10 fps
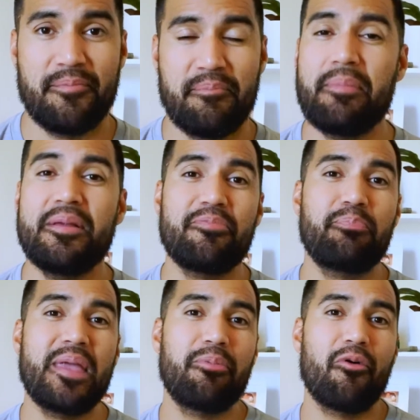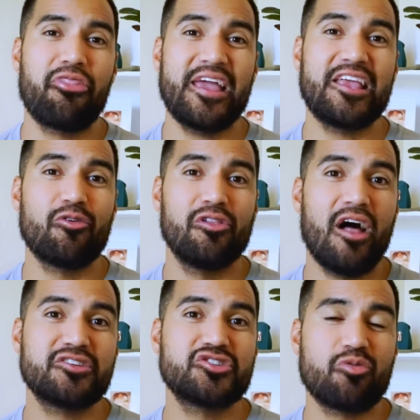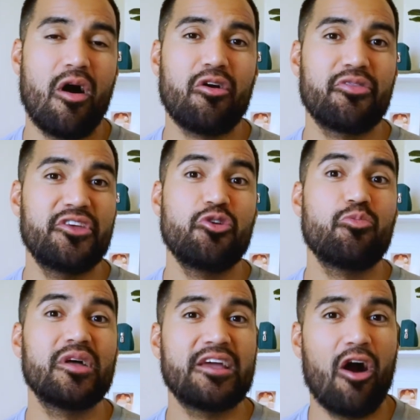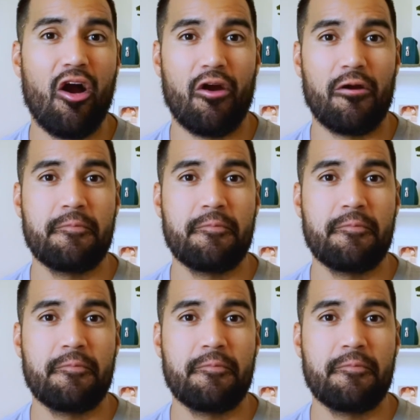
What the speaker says: Maybe people think you're a lot stronger than you really are.